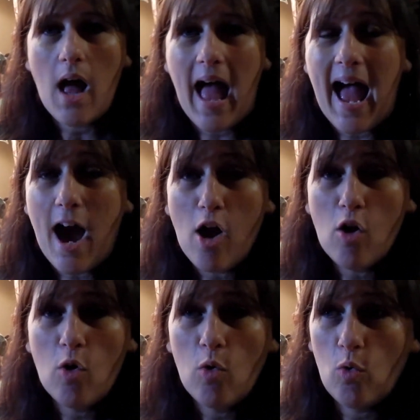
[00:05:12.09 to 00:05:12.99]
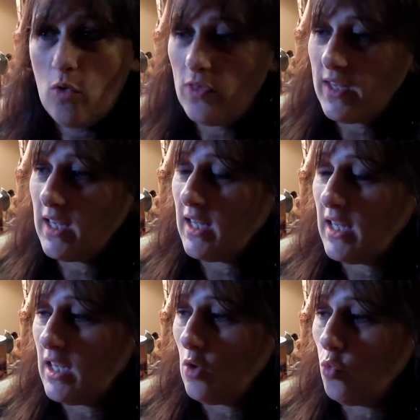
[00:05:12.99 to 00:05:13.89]
how
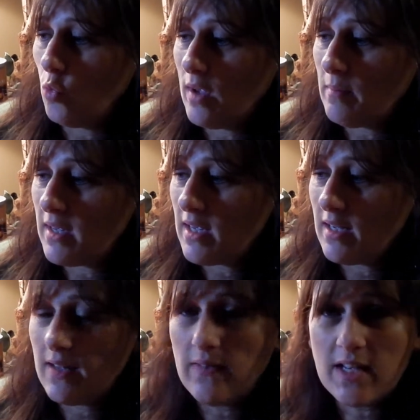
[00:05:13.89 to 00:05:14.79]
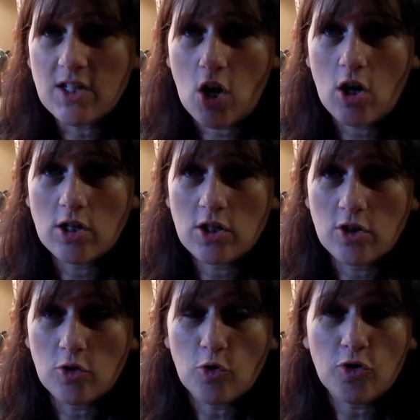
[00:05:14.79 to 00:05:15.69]
the women in these
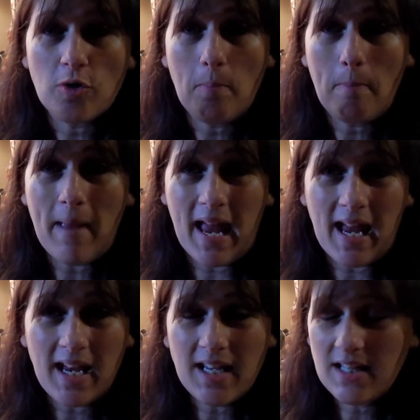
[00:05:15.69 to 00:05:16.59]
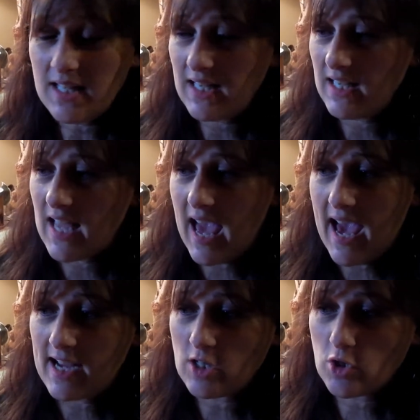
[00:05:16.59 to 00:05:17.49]
arsenals made the
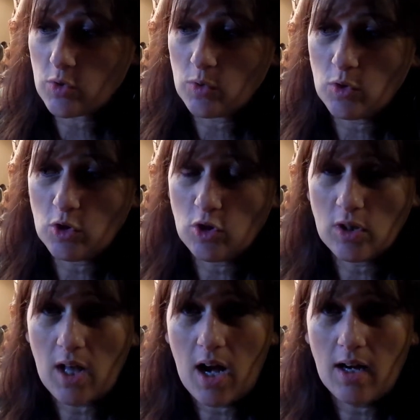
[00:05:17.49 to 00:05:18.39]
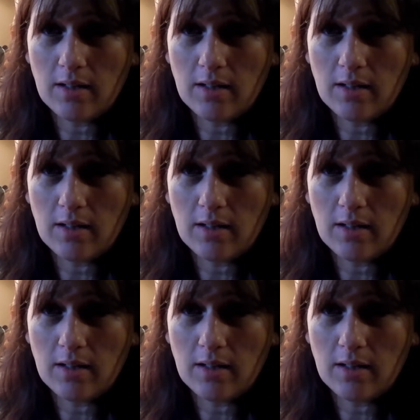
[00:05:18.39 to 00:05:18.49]
actual